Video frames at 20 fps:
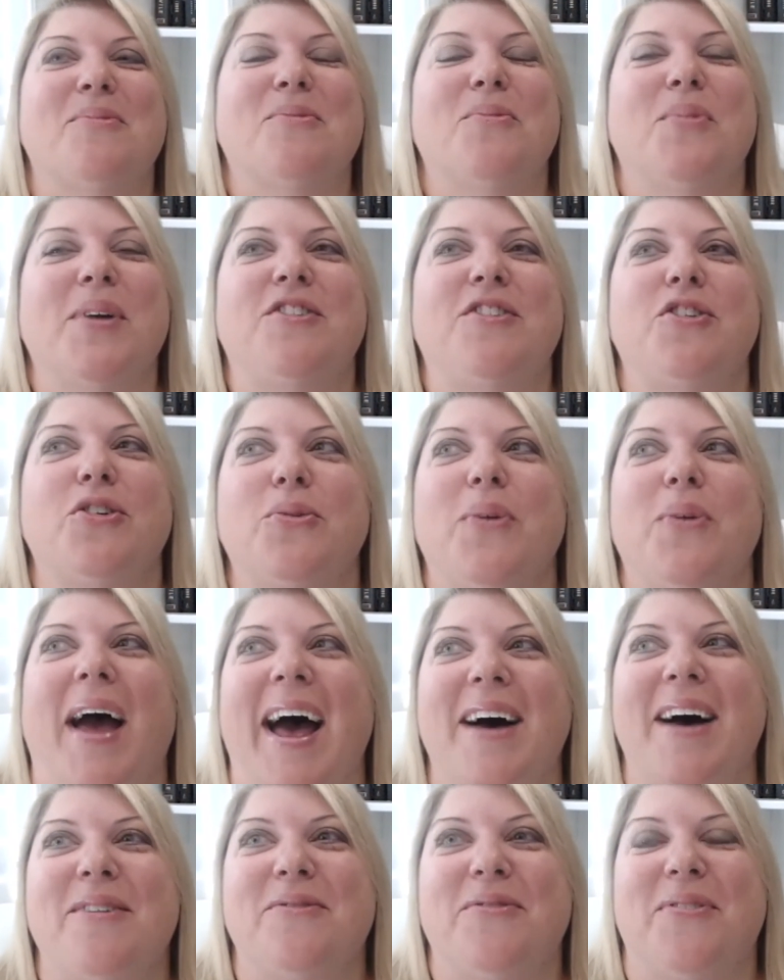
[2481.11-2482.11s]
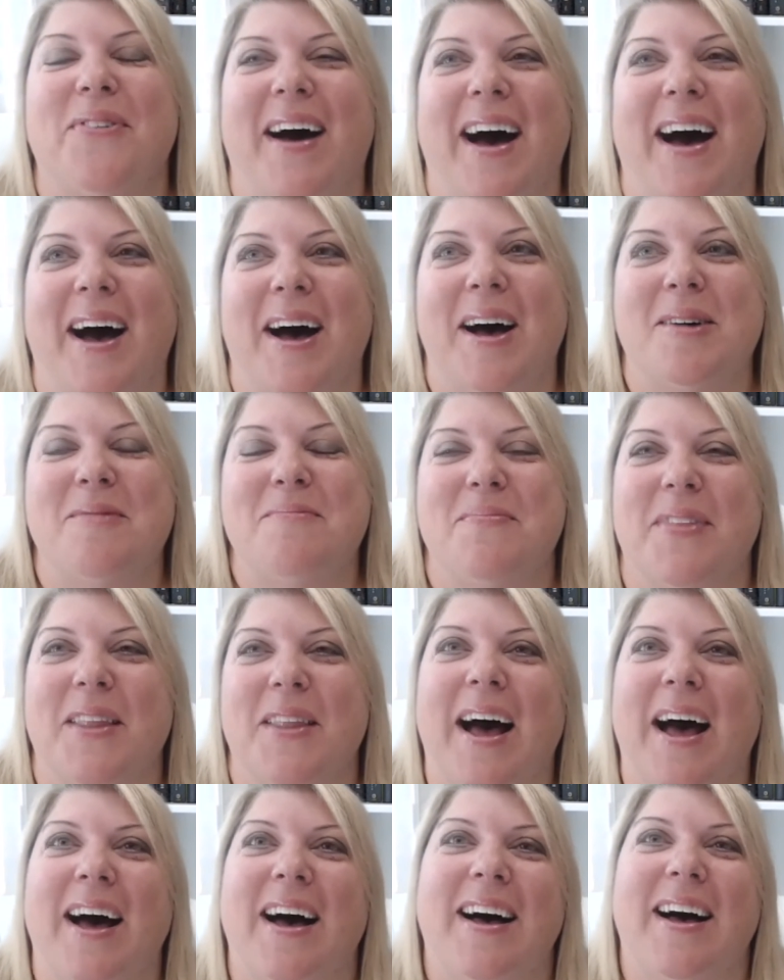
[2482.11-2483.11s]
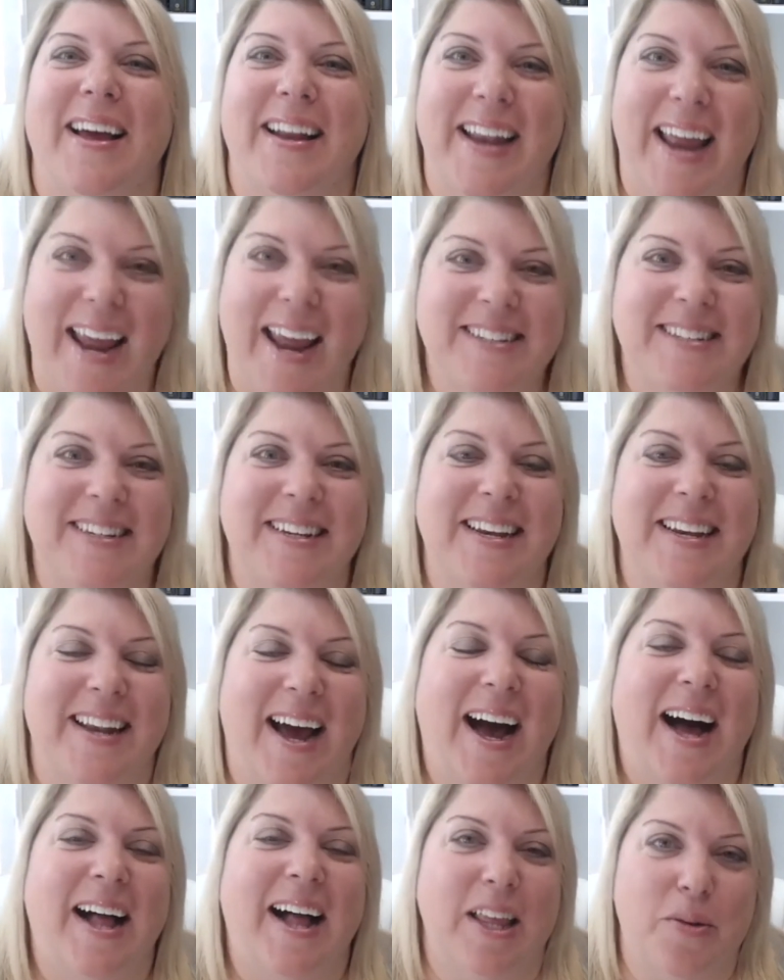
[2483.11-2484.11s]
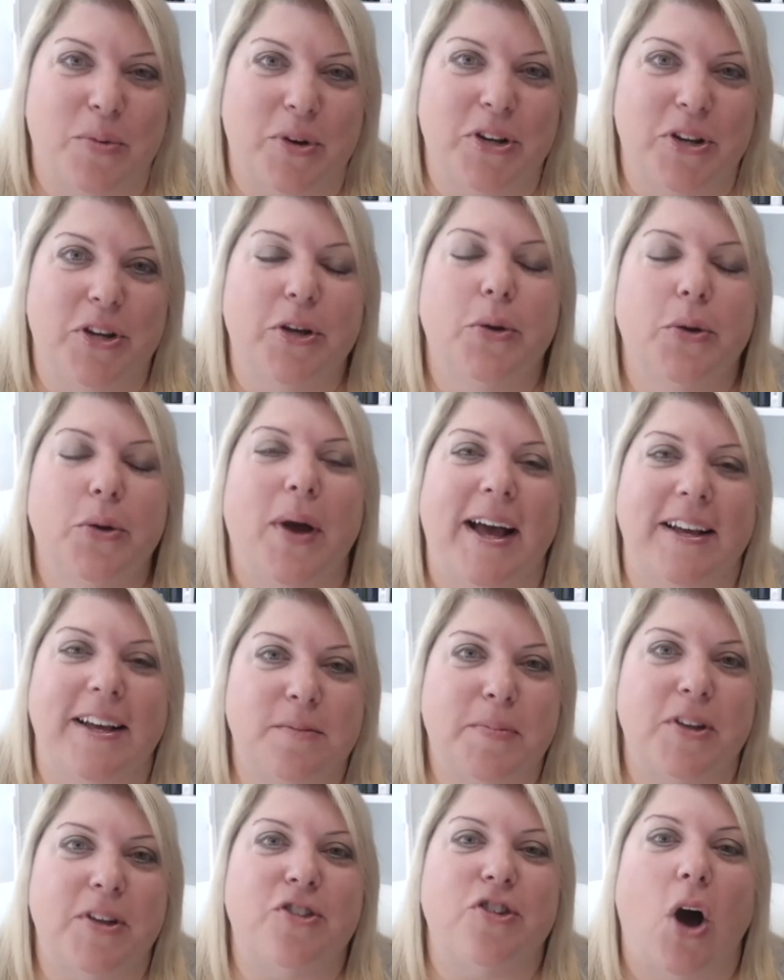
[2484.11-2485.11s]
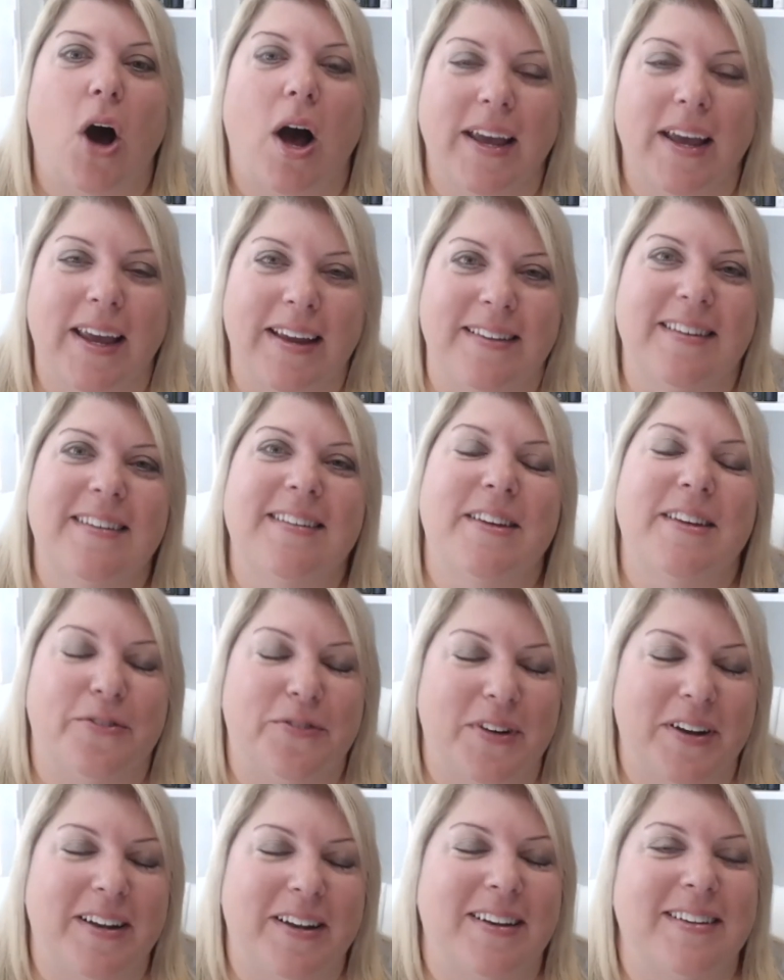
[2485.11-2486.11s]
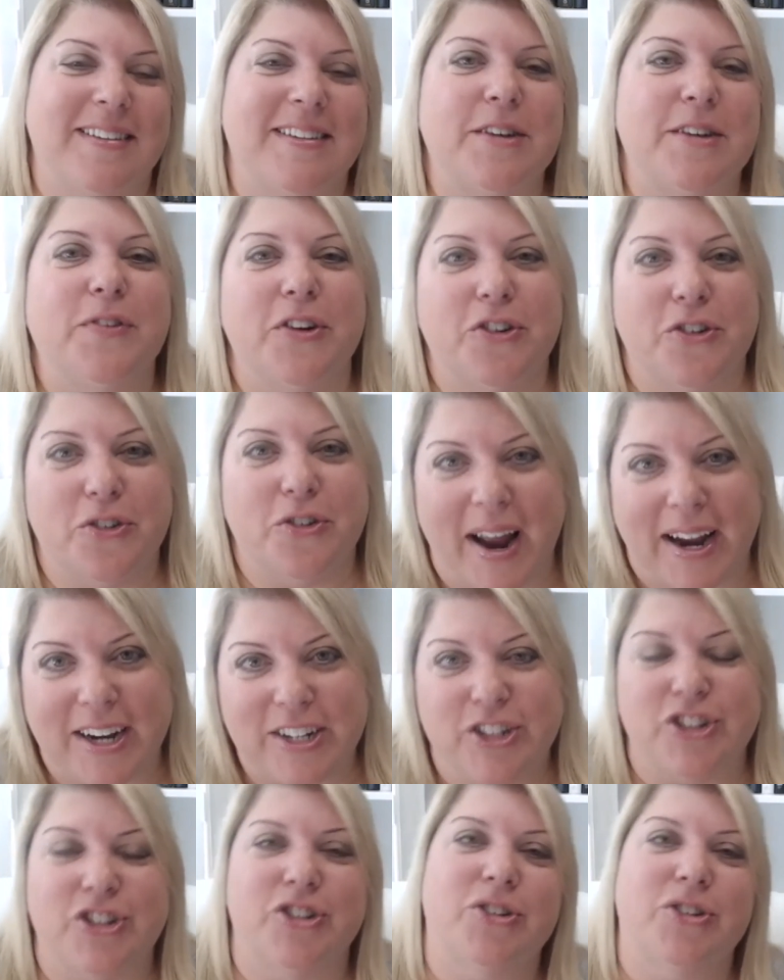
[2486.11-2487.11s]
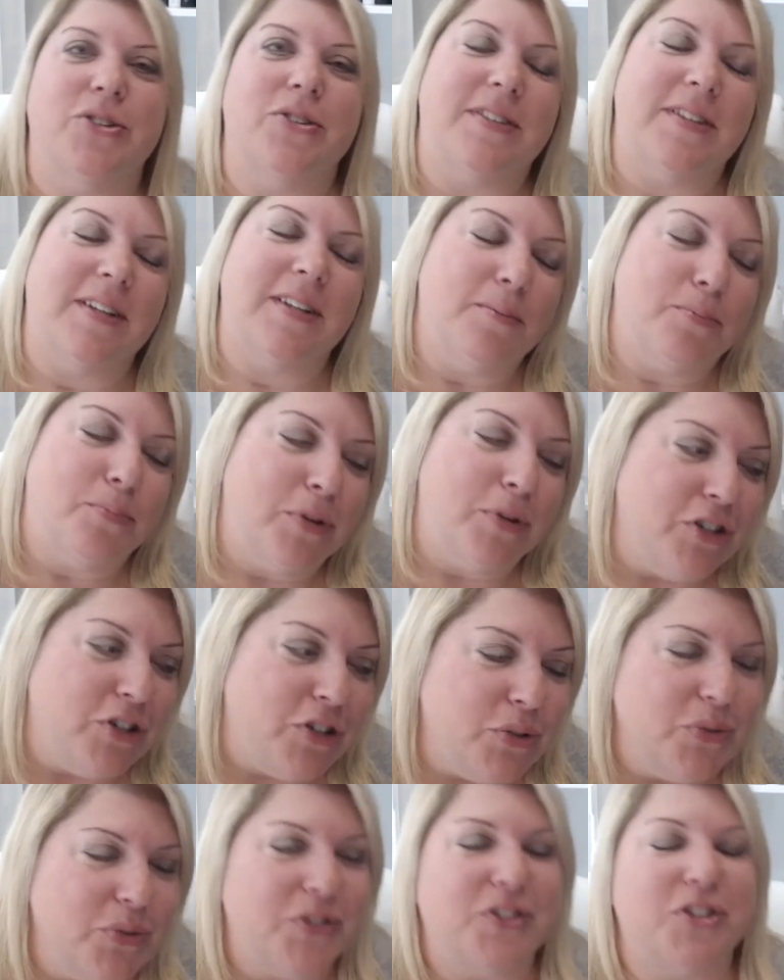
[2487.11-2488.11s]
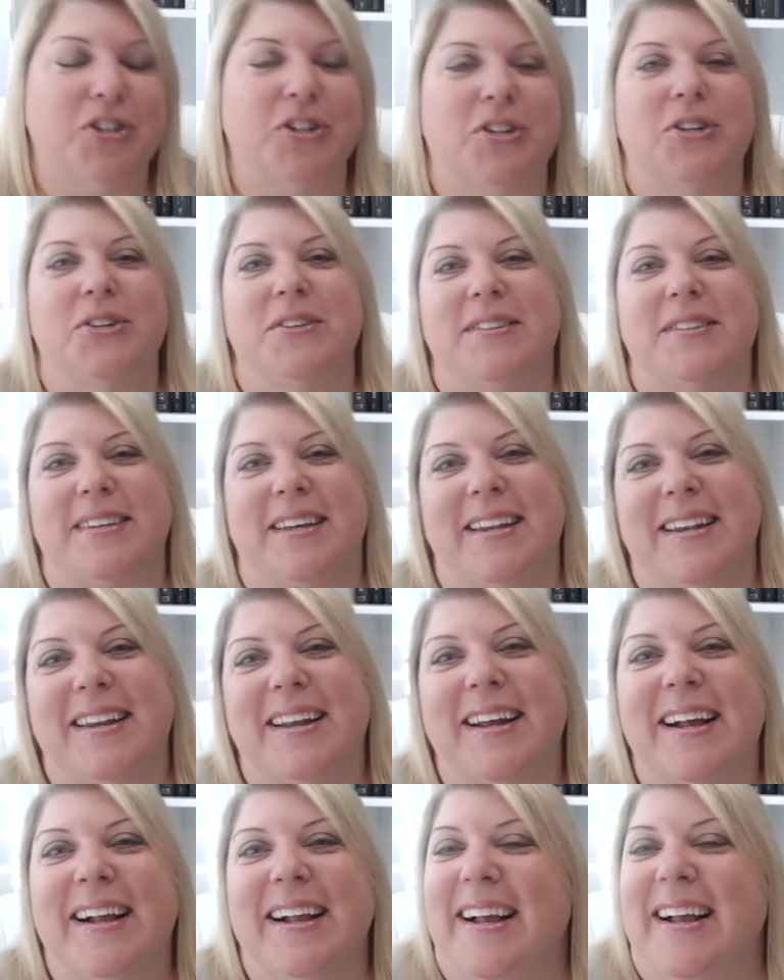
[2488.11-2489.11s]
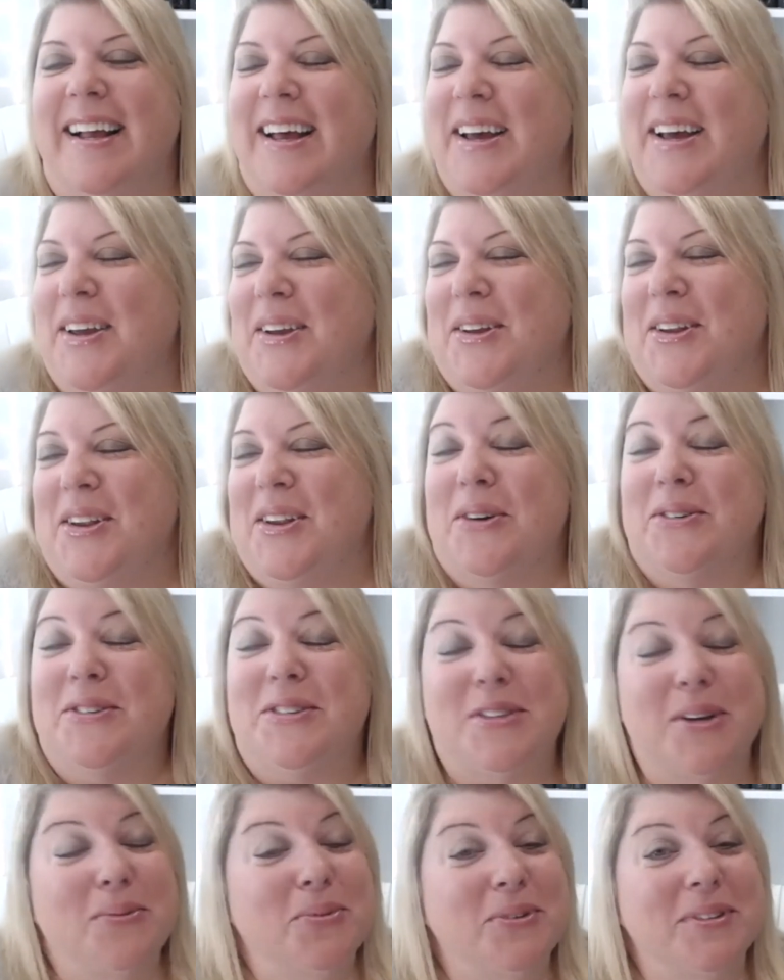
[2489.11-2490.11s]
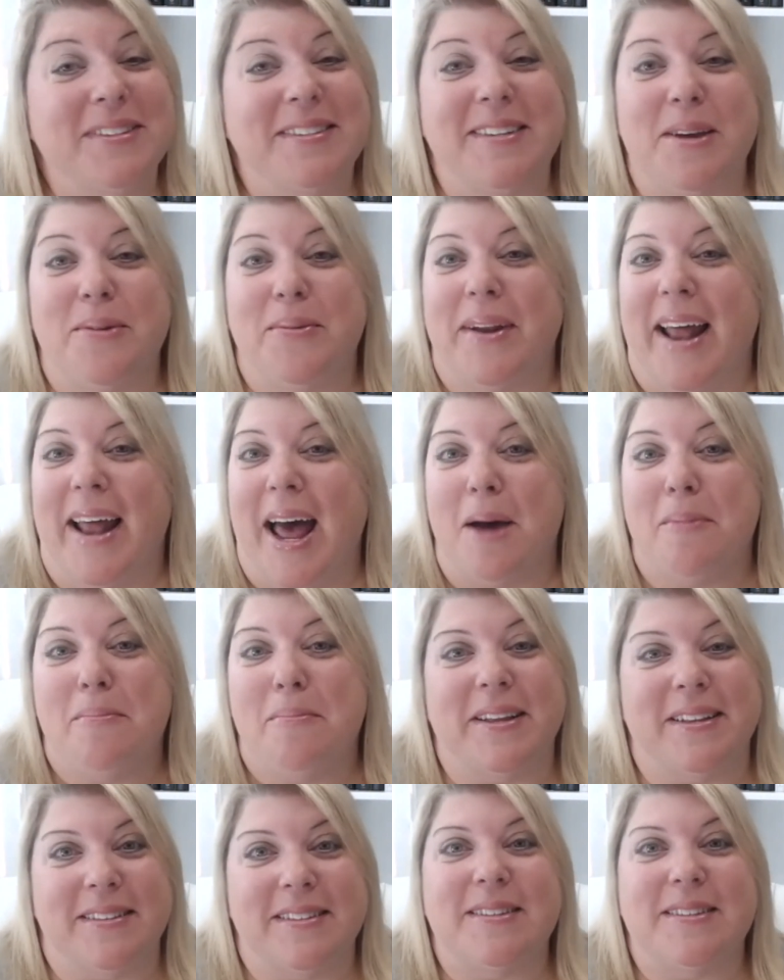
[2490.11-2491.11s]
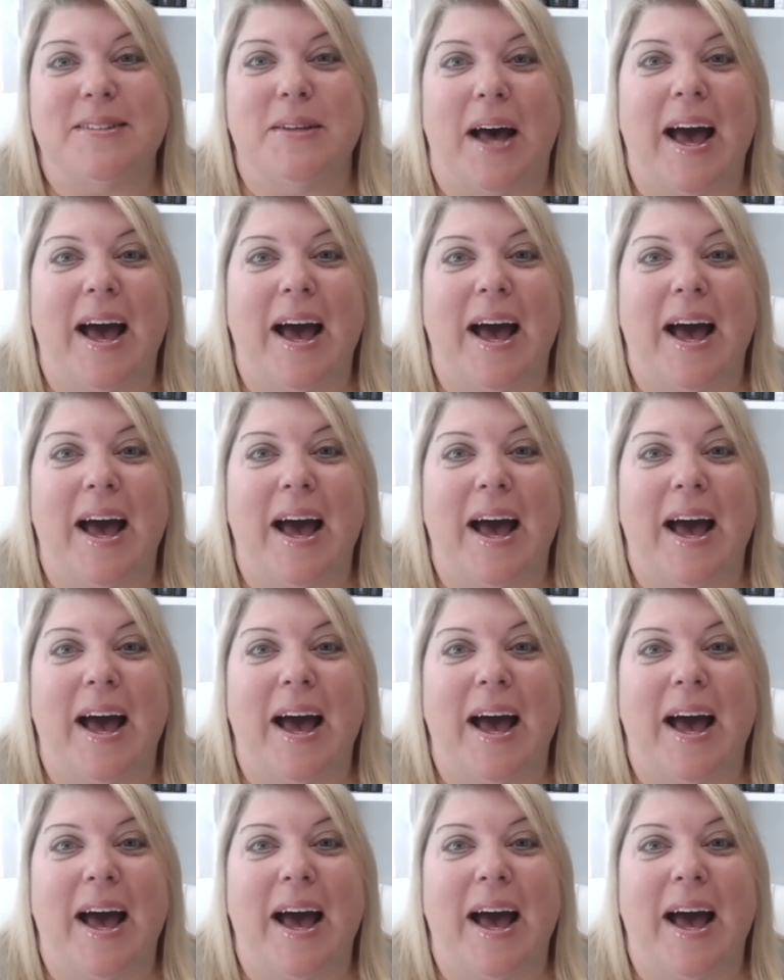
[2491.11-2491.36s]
We do have an agent in Hollywood who has been talking to different directors and producers, and so we'll see what happens.